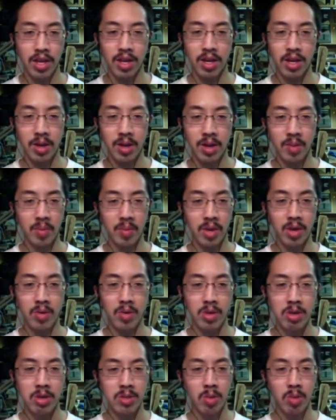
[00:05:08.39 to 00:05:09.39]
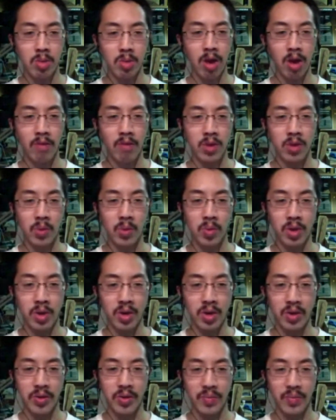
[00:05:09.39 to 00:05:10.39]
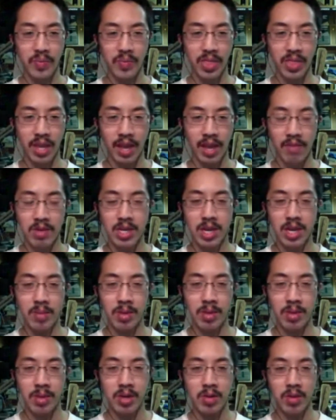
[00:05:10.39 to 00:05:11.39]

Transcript: Um, I don't use them often, but every time I do,